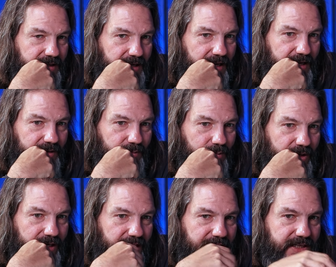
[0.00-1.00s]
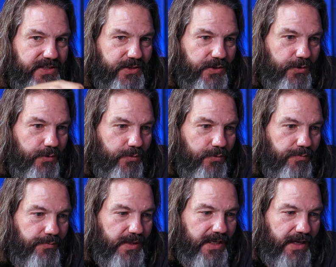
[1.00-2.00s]
And we need to
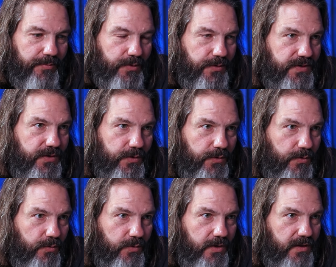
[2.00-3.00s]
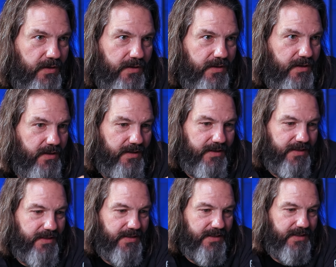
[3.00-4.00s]
be able to
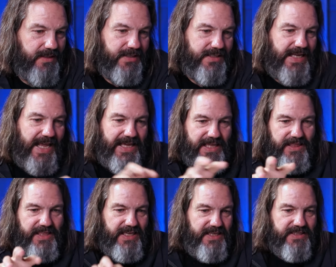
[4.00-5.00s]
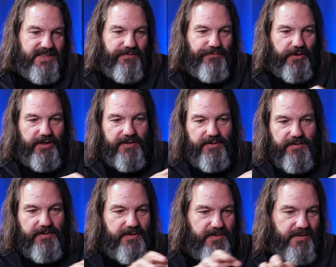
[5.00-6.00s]
take these different
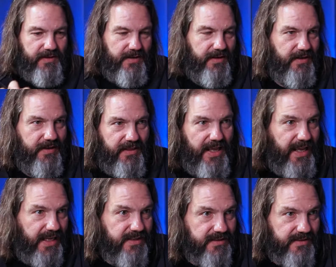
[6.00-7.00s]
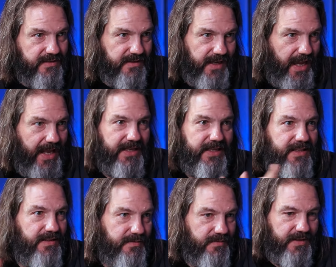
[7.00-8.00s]
things mm-hmm. and
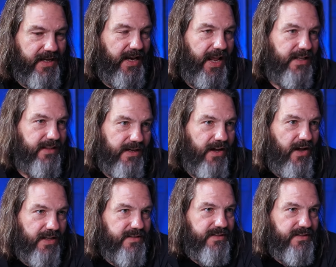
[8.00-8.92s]
connect the dots.